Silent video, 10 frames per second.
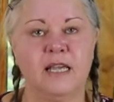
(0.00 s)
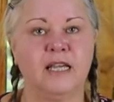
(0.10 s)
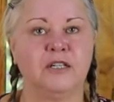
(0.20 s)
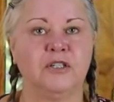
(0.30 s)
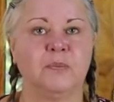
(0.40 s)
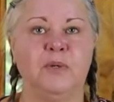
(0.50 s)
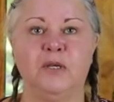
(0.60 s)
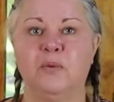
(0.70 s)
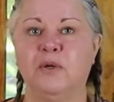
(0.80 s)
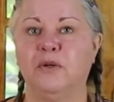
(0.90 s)
It can just be
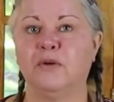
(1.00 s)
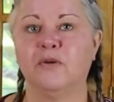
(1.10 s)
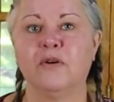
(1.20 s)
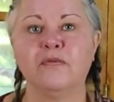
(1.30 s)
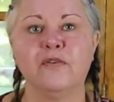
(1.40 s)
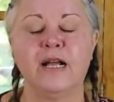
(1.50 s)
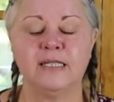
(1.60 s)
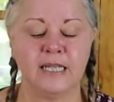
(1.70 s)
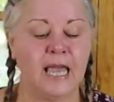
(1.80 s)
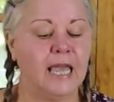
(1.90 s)
you and your girlfriends.